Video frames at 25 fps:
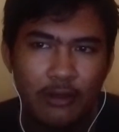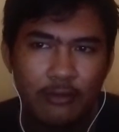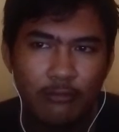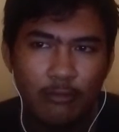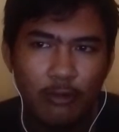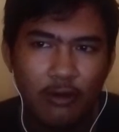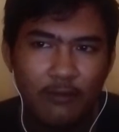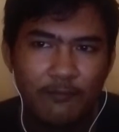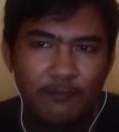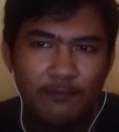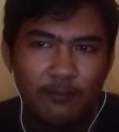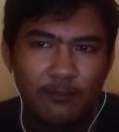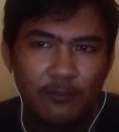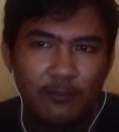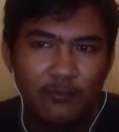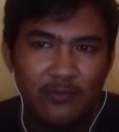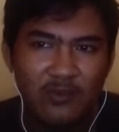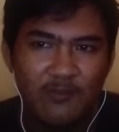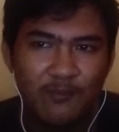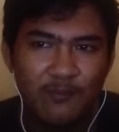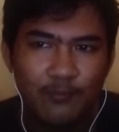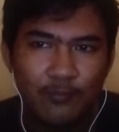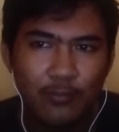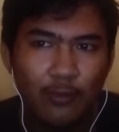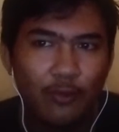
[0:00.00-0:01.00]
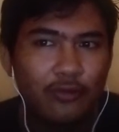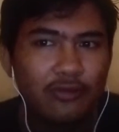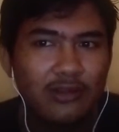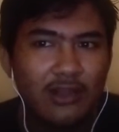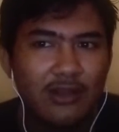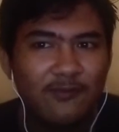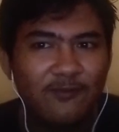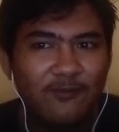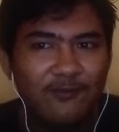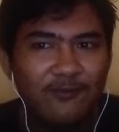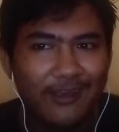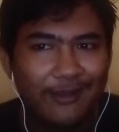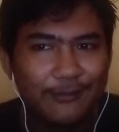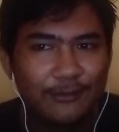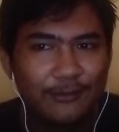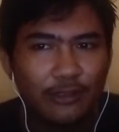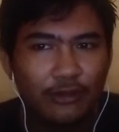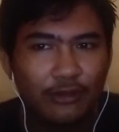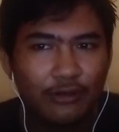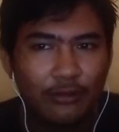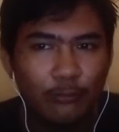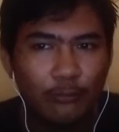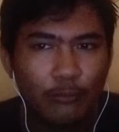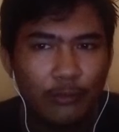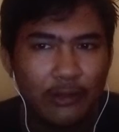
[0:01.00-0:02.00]
of important factor
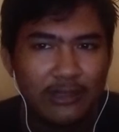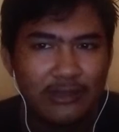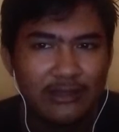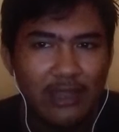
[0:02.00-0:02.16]
when